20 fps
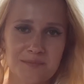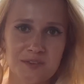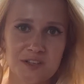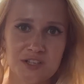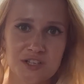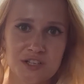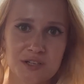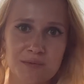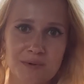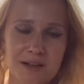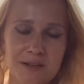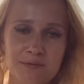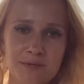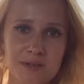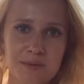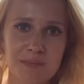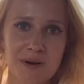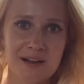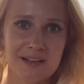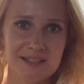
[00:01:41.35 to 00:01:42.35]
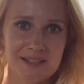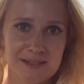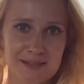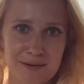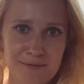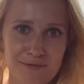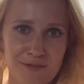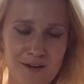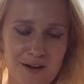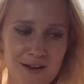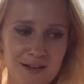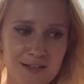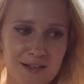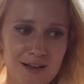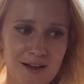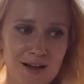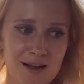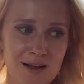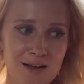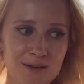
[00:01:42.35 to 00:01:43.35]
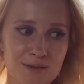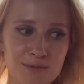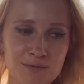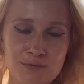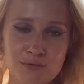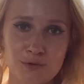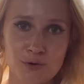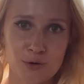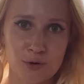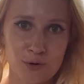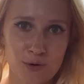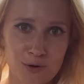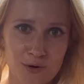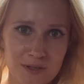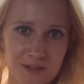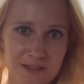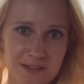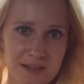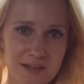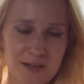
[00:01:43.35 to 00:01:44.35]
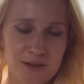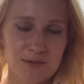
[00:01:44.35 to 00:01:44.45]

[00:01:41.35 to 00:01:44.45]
she went with my stepfather for a holiday,